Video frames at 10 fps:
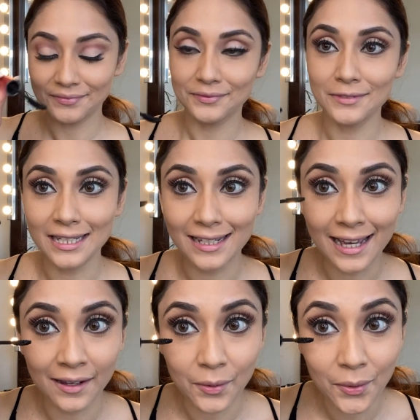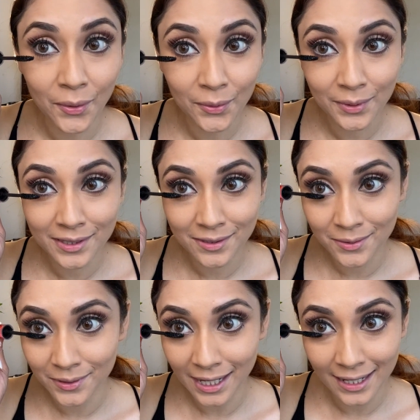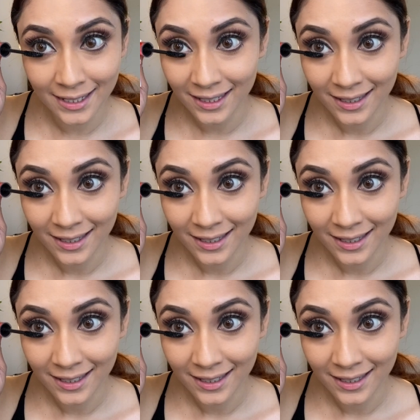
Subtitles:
Well, I always do that.